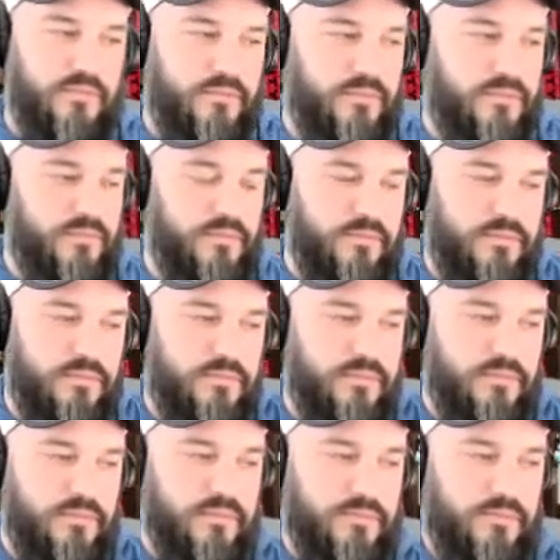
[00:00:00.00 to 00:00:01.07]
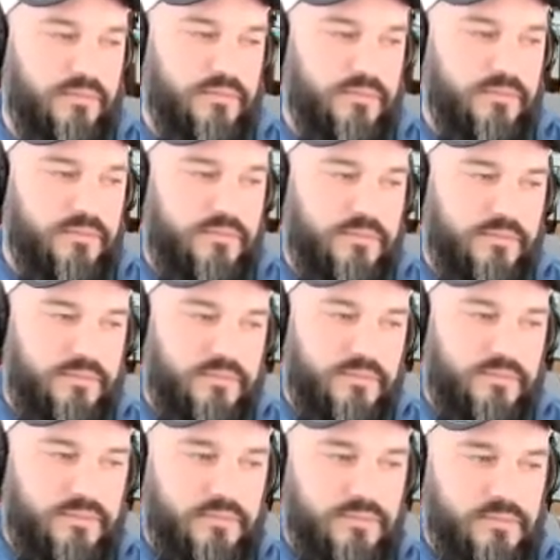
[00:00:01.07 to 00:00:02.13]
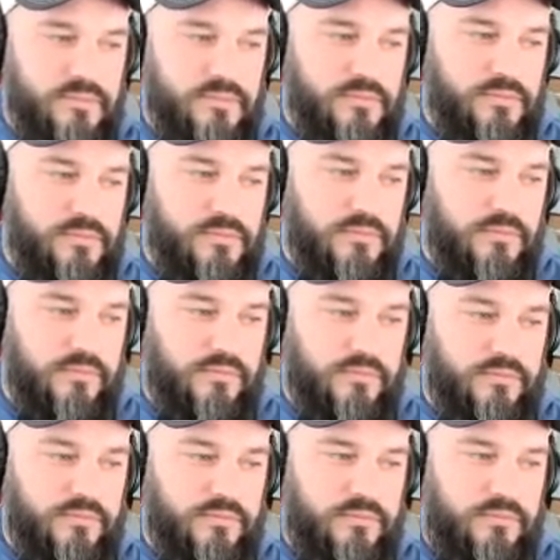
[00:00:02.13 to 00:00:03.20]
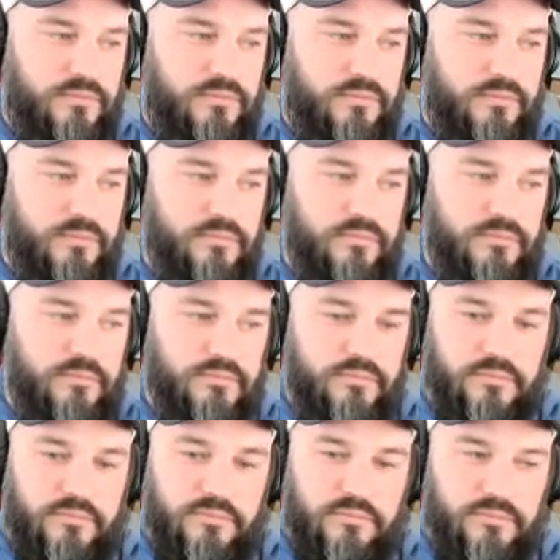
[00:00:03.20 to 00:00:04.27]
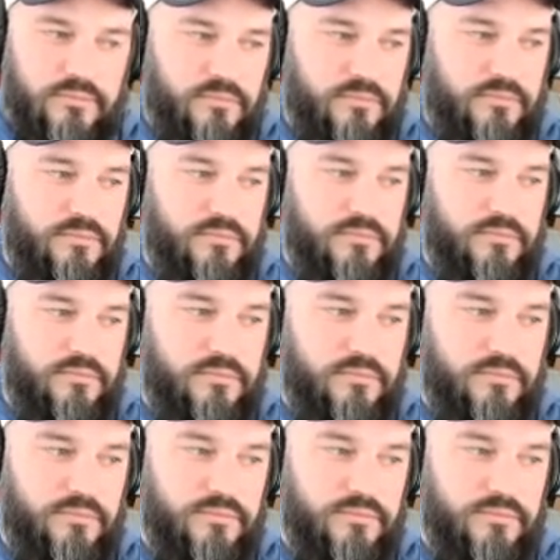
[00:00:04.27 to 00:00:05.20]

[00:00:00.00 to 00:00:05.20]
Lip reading: This person isn't speaking.